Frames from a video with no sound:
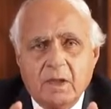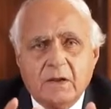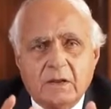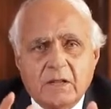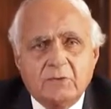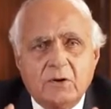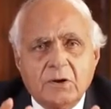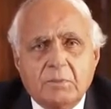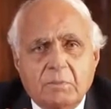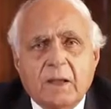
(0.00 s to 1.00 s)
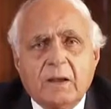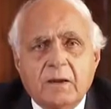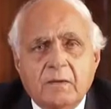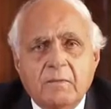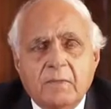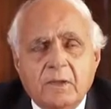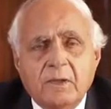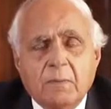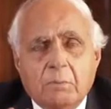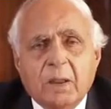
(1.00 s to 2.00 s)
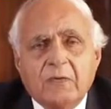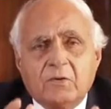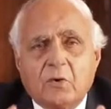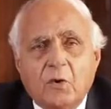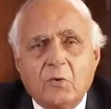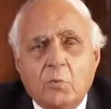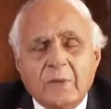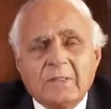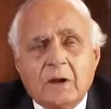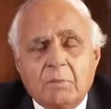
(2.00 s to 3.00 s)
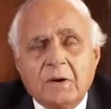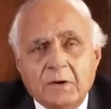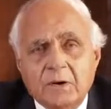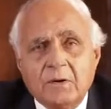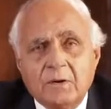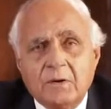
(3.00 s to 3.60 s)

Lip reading: and desolate manner in a place called Vindraban.